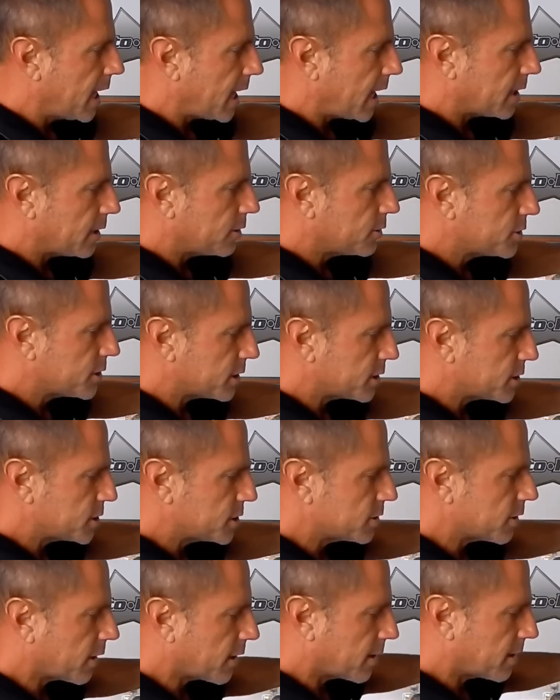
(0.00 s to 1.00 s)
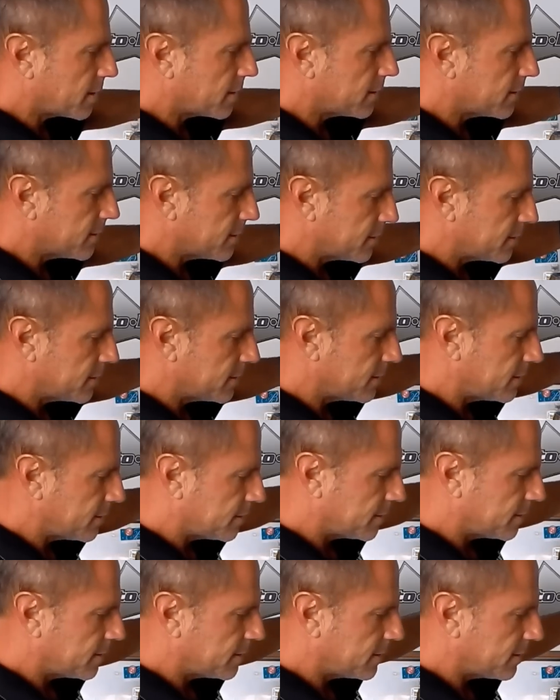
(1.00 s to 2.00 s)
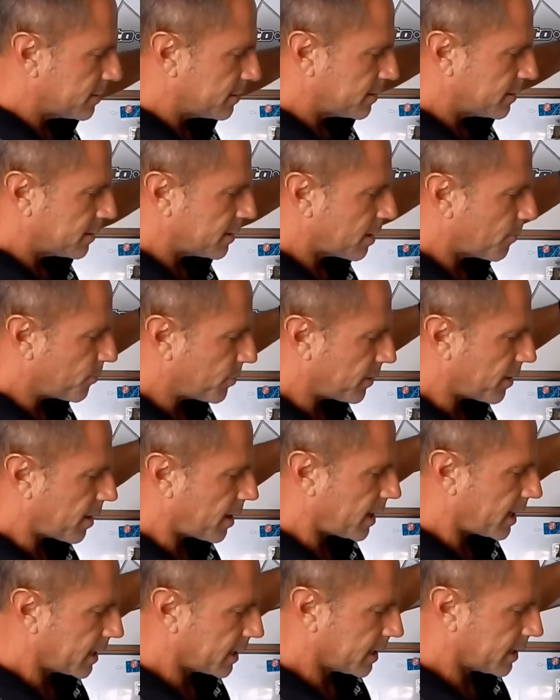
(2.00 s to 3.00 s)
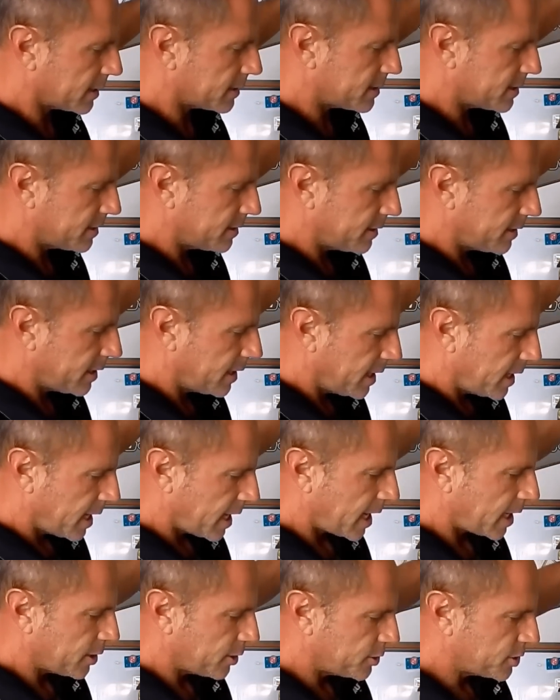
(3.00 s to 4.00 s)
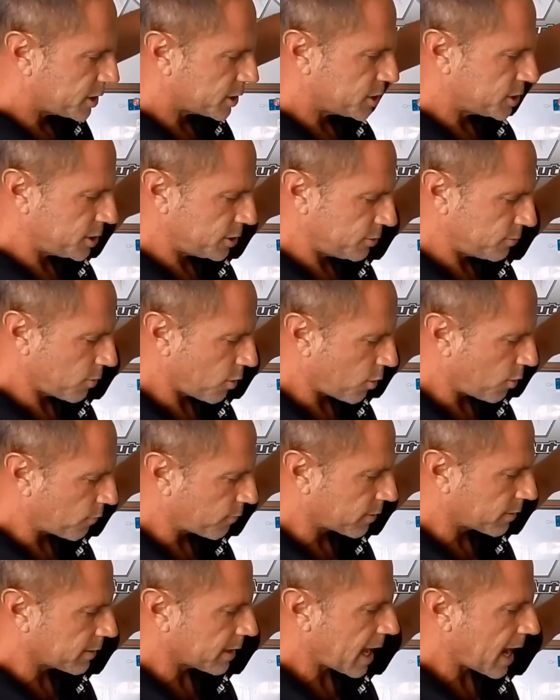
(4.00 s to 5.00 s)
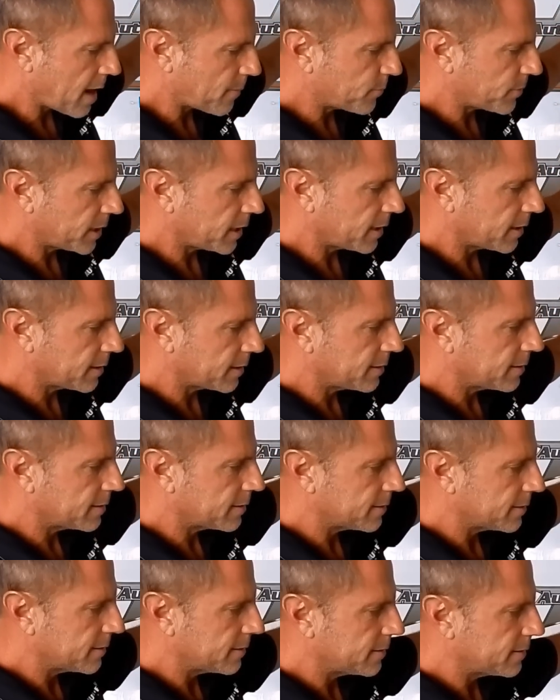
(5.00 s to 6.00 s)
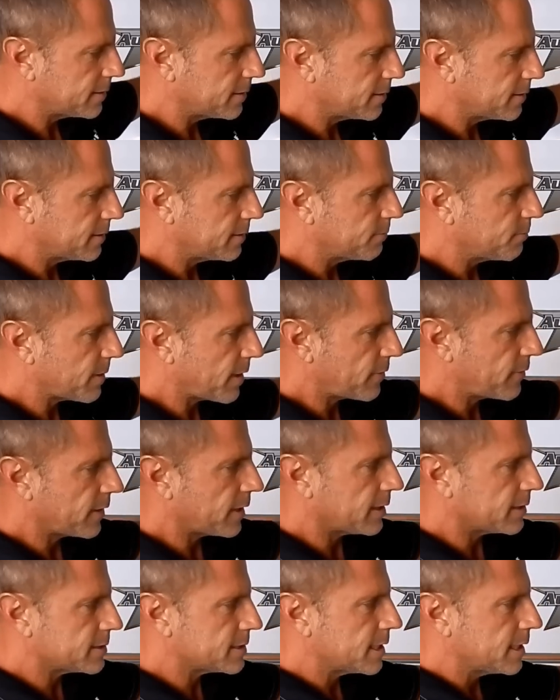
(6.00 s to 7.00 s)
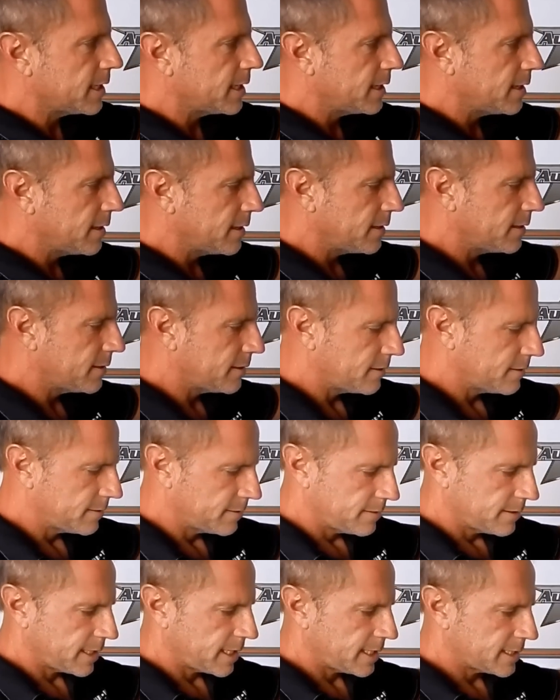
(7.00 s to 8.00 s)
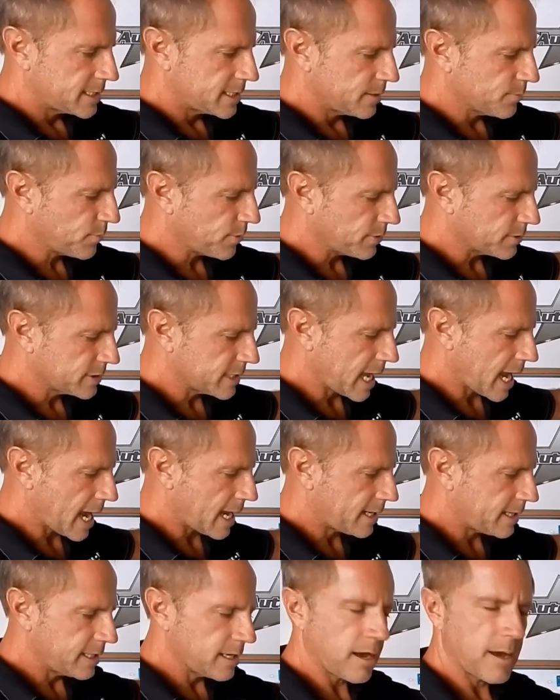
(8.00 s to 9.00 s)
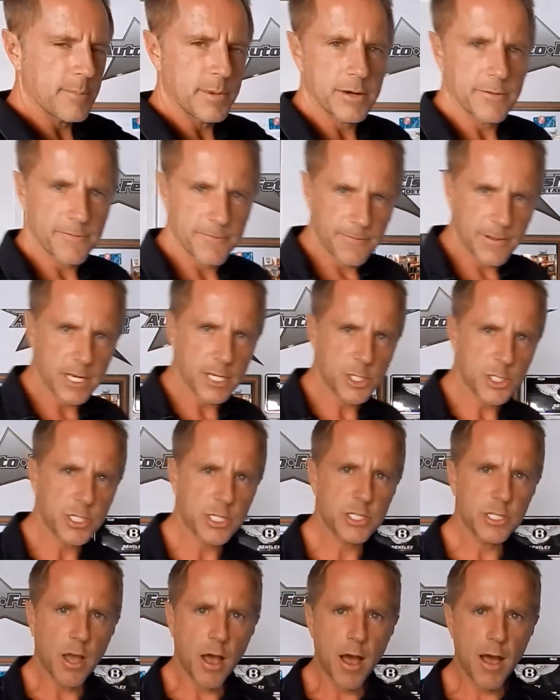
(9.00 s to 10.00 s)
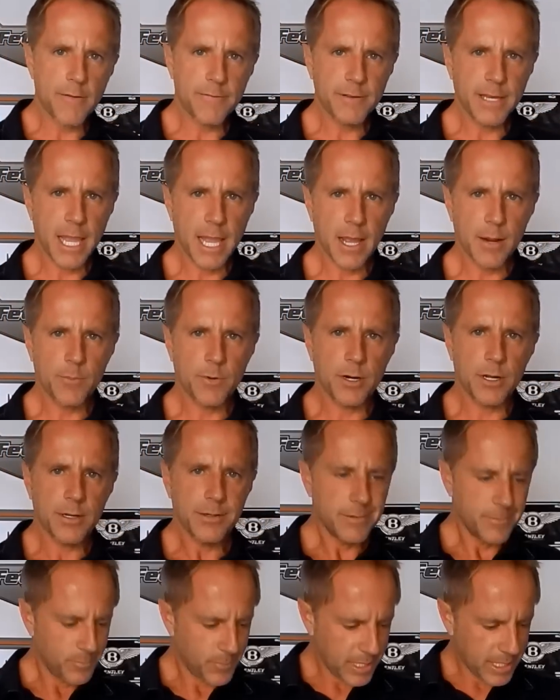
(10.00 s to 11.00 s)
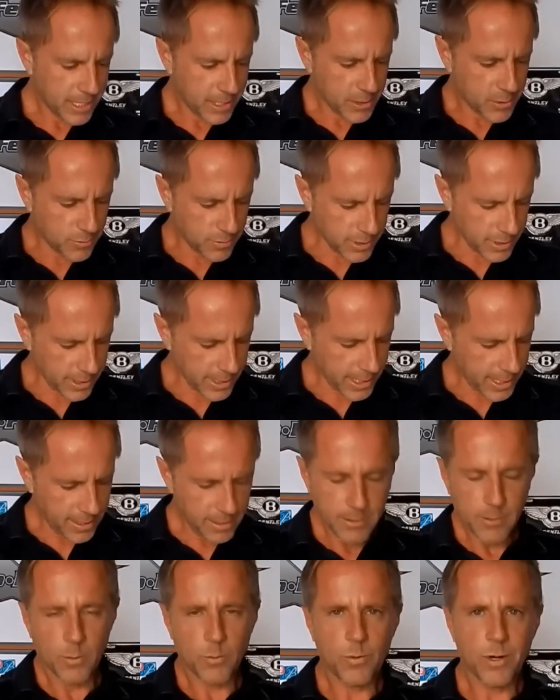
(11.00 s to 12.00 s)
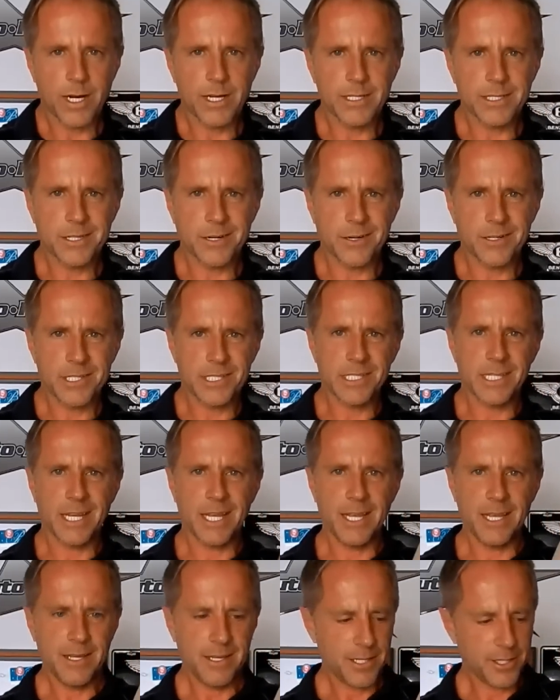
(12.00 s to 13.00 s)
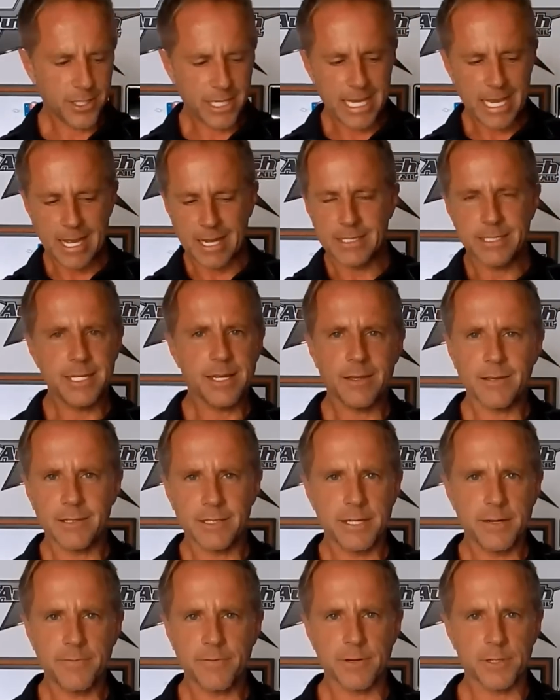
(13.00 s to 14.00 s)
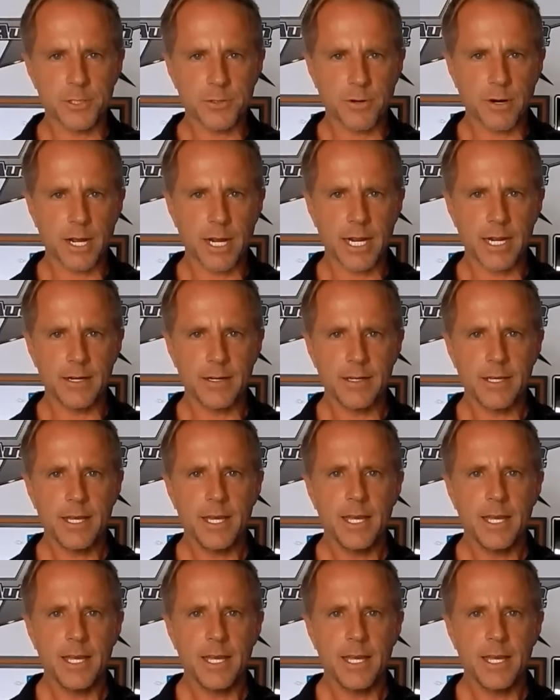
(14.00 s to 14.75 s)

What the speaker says: And you just start applying it. And you just do overlapping methods. As simple as that. Now I'm gonna finish this off camera because really, what is there to see? You can't tell a difference, right?